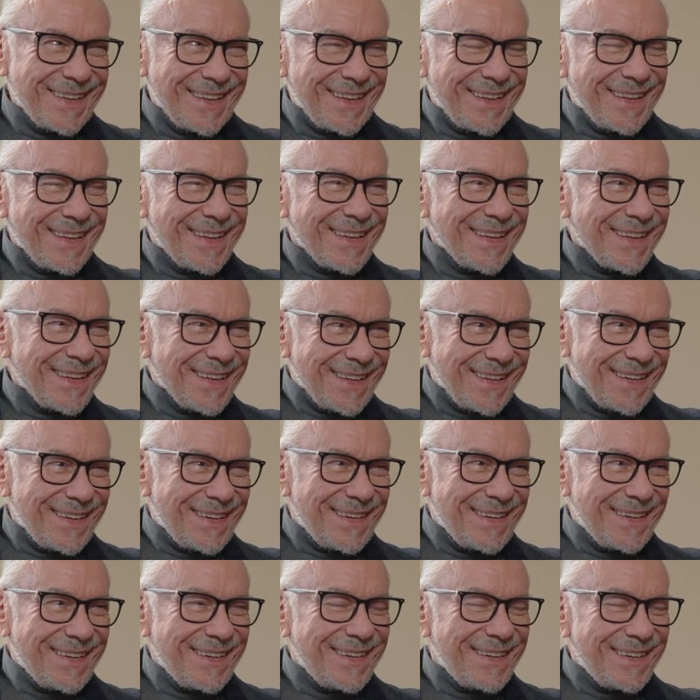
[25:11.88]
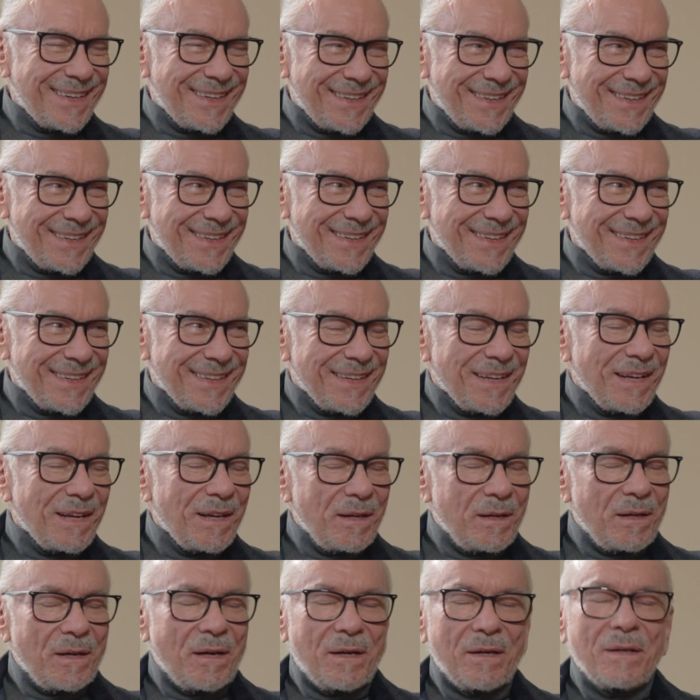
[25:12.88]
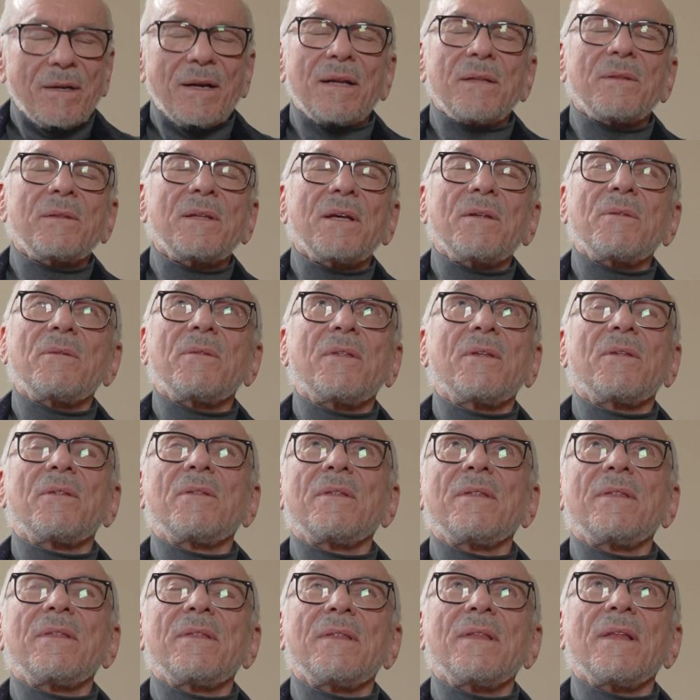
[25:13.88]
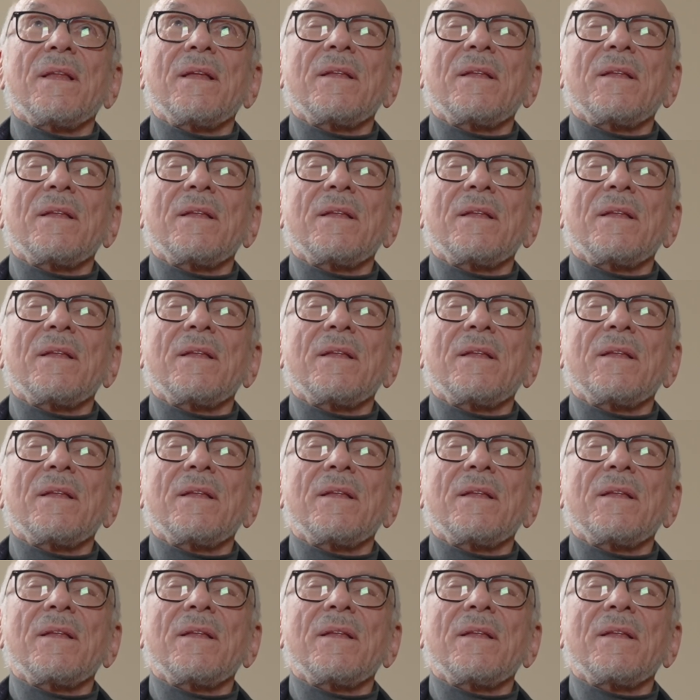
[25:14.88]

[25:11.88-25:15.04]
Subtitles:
Okay, let's say that arises, okay? So there's different kinds of